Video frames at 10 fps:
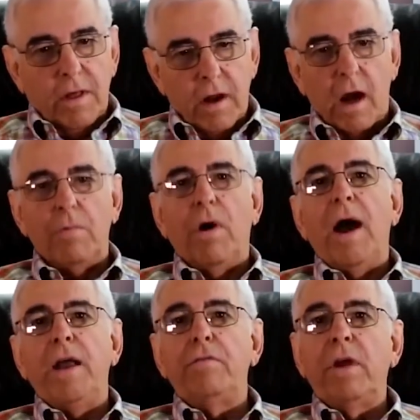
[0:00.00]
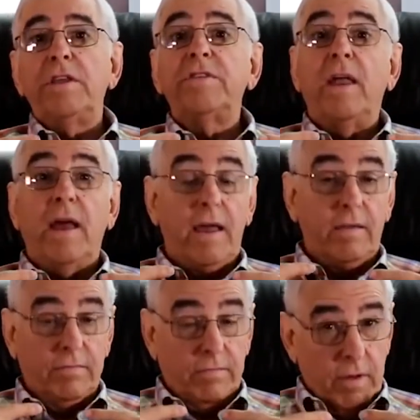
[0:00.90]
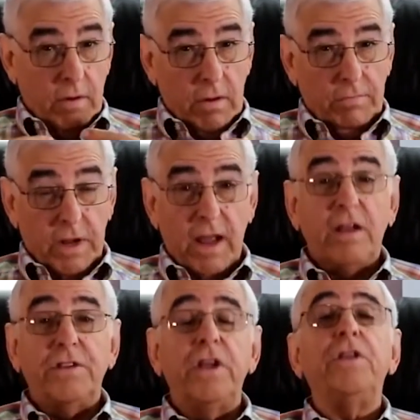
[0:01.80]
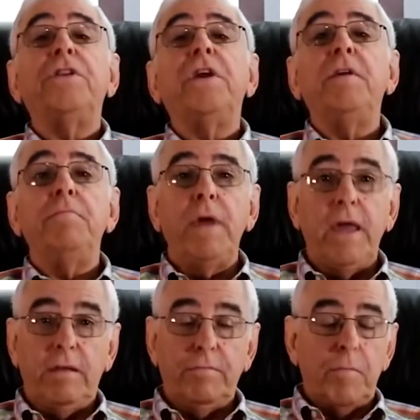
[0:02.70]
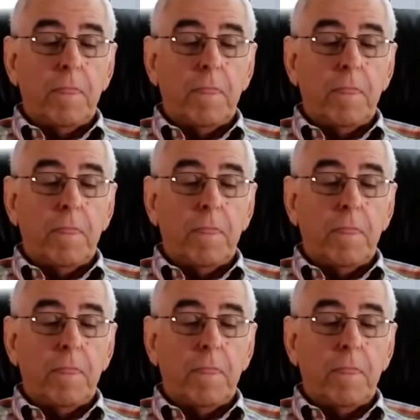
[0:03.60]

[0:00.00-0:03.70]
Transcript: carbohydrates, but I continued to eat meat.